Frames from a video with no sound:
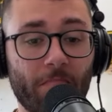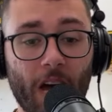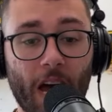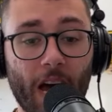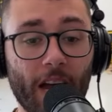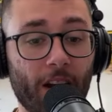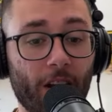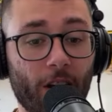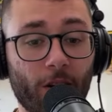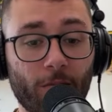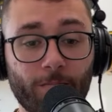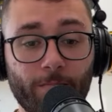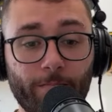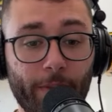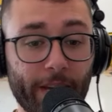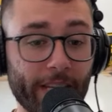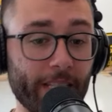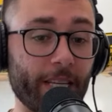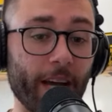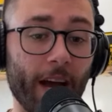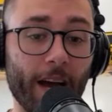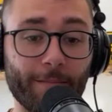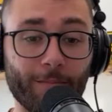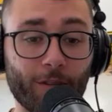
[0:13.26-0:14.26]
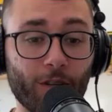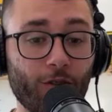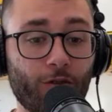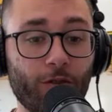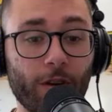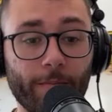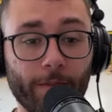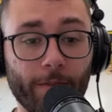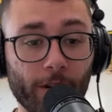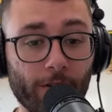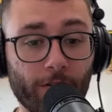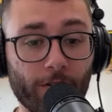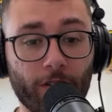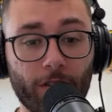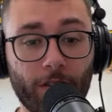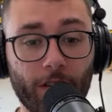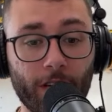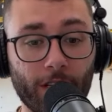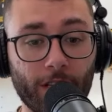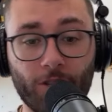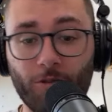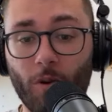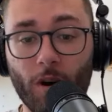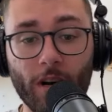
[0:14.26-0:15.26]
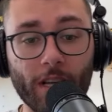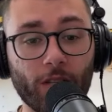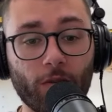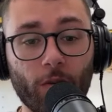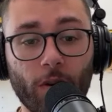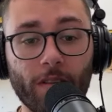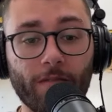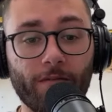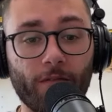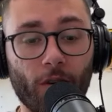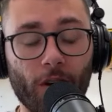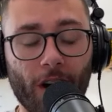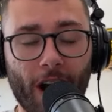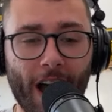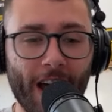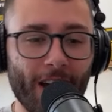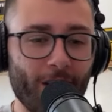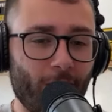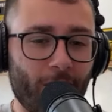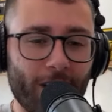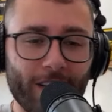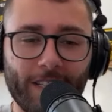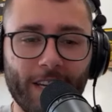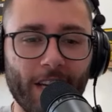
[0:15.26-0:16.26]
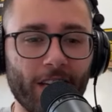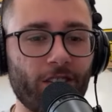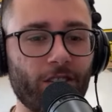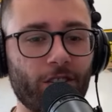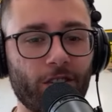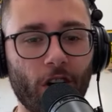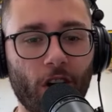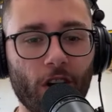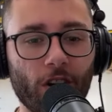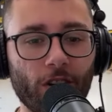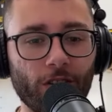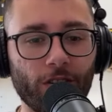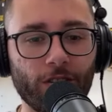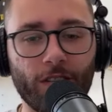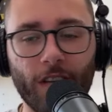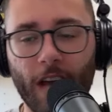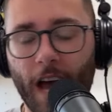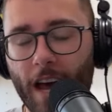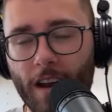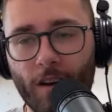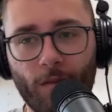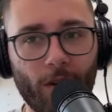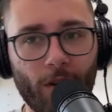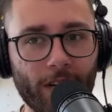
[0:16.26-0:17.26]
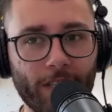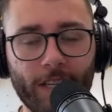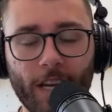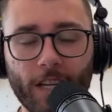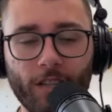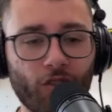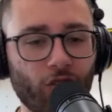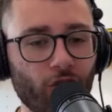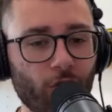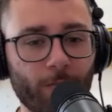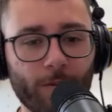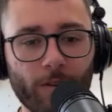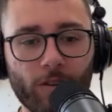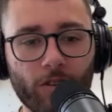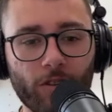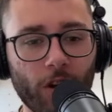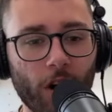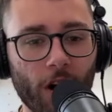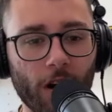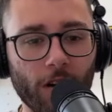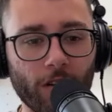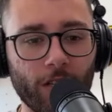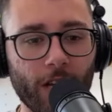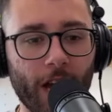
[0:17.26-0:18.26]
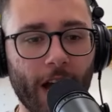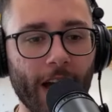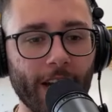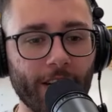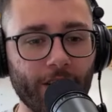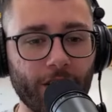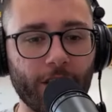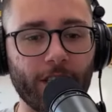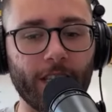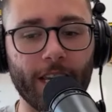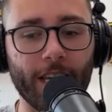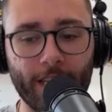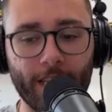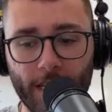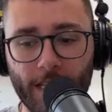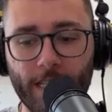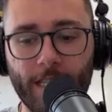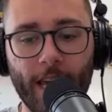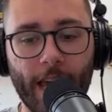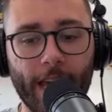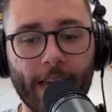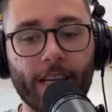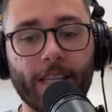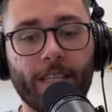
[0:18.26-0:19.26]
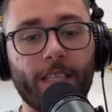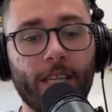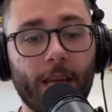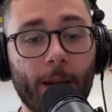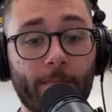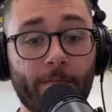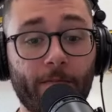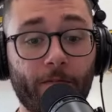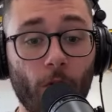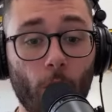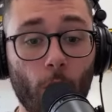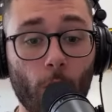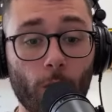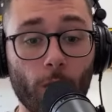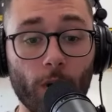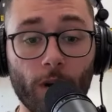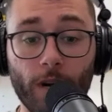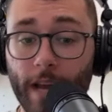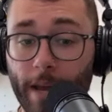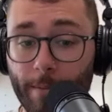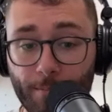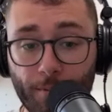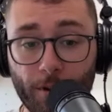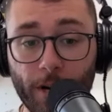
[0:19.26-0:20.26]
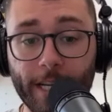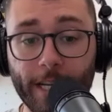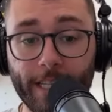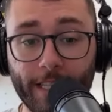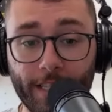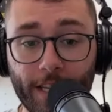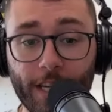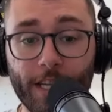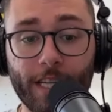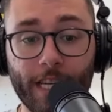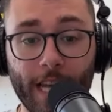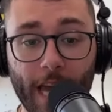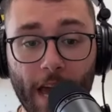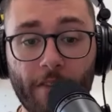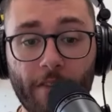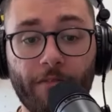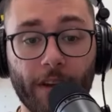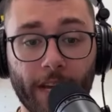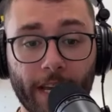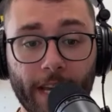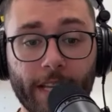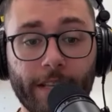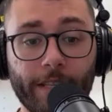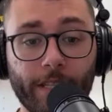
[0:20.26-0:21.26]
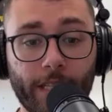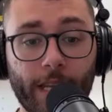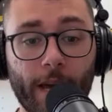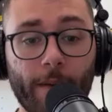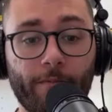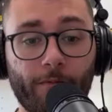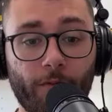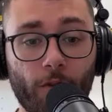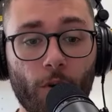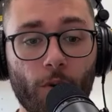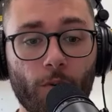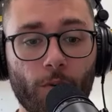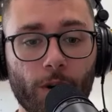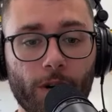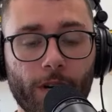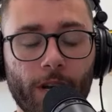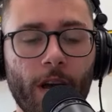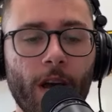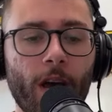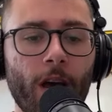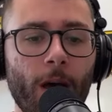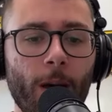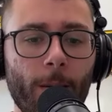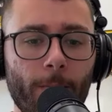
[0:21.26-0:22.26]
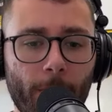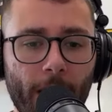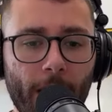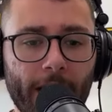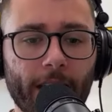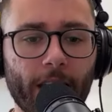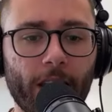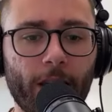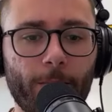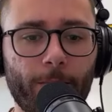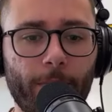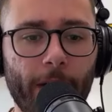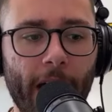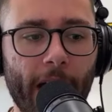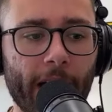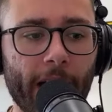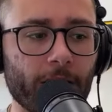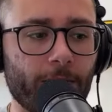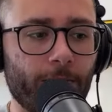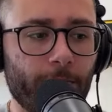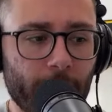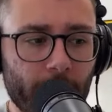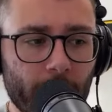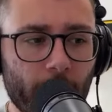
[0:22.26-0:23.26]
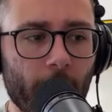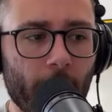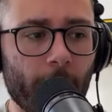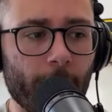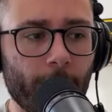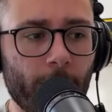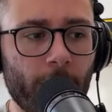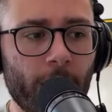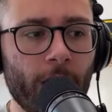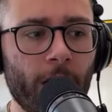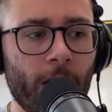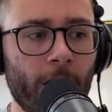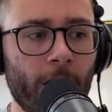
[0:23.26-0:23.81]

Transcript: I don't know, big time contributors in 2024. I don't want to say starters. I don't want to say superstars. I just think can take a step forward, a pretty significant step forward, make an impact, become